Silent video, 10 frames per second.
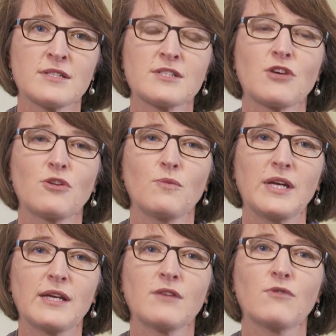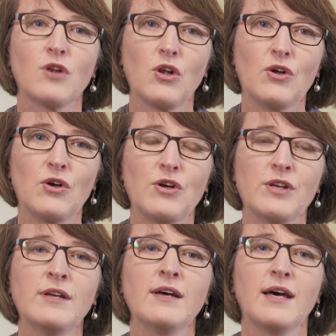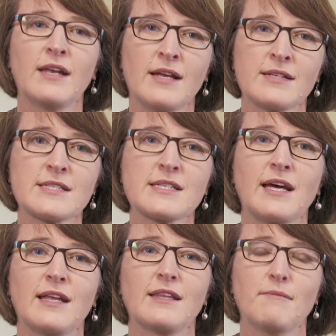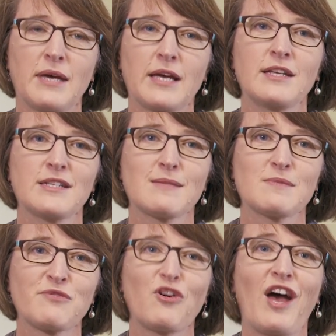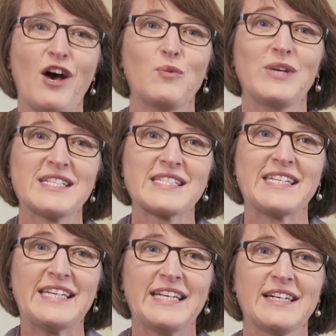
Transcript: so that we can learn and understand the mechanisms for how we see.